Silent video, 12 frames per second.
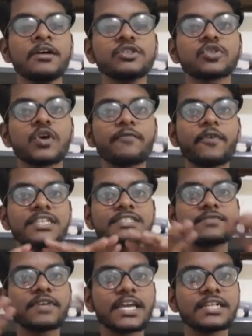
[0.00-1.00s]
So
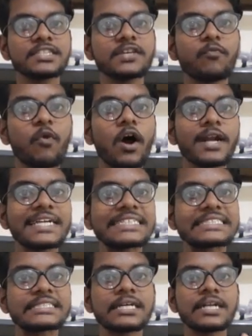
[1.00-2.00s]
first we can see what does
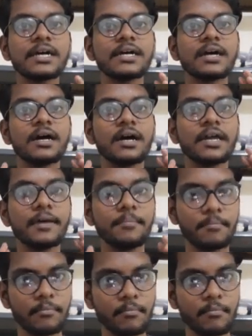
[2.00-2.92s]
the